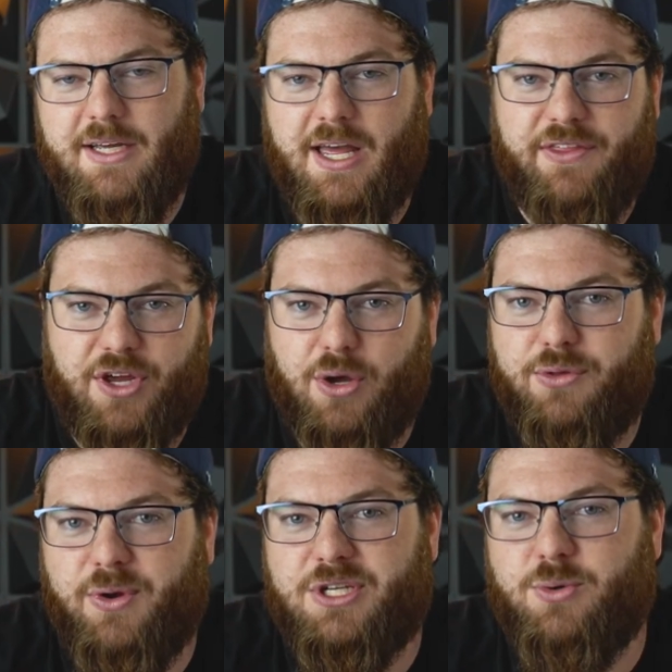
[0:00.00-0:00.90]
And then go
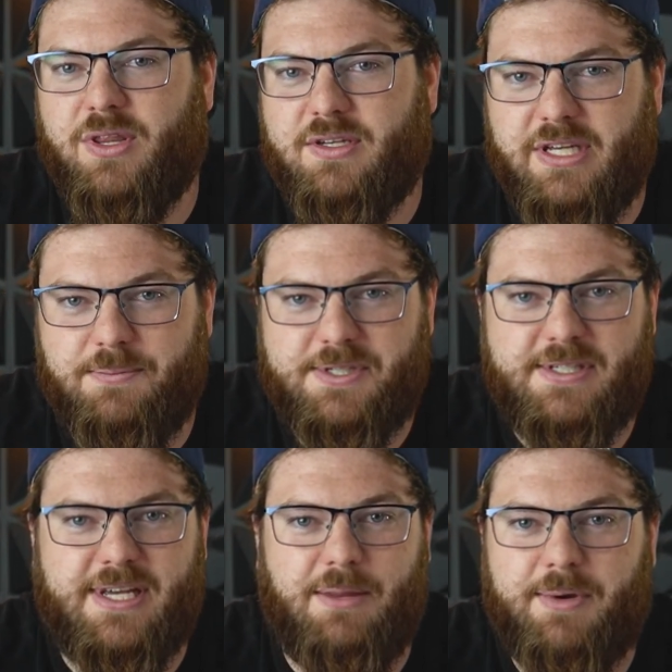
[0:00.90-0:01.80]
through each one of the tips,
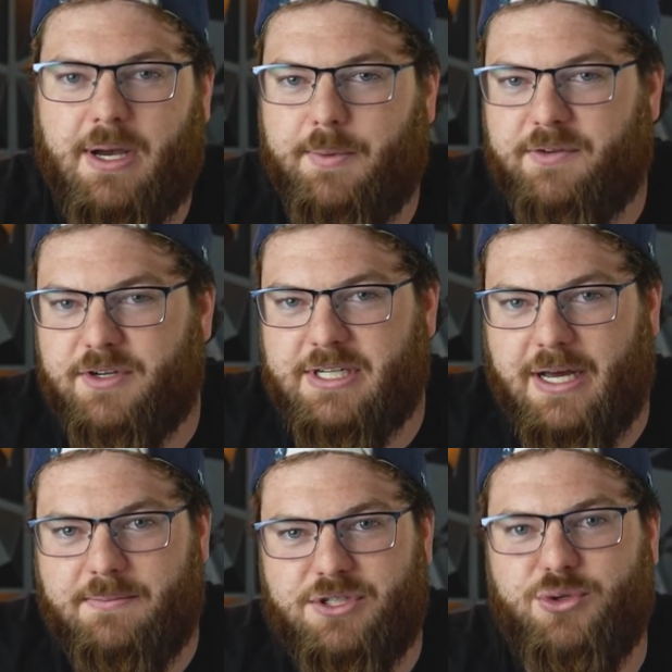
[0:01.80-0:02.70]
say them a couple different
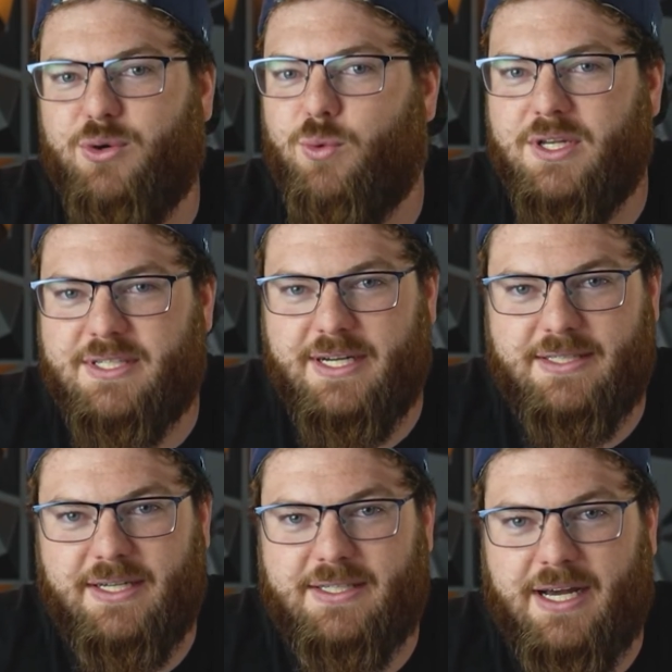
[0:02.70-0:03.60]
times, do it one sentence
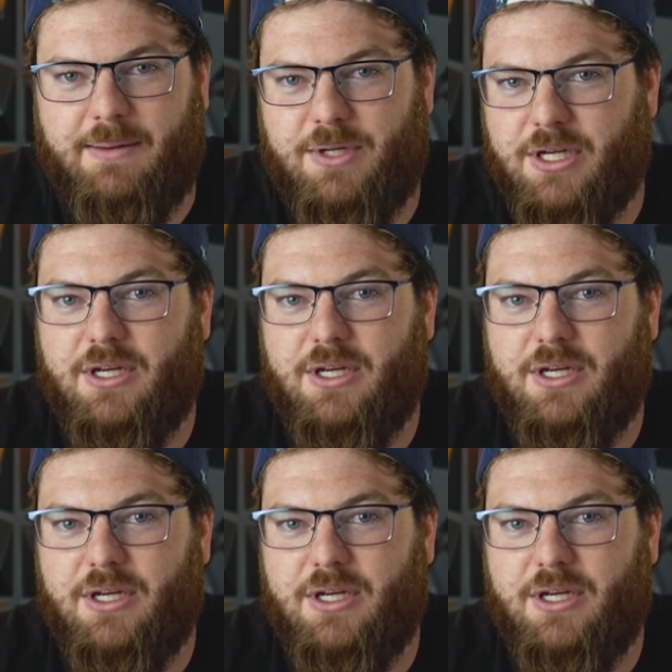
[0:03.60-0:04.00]
at a time.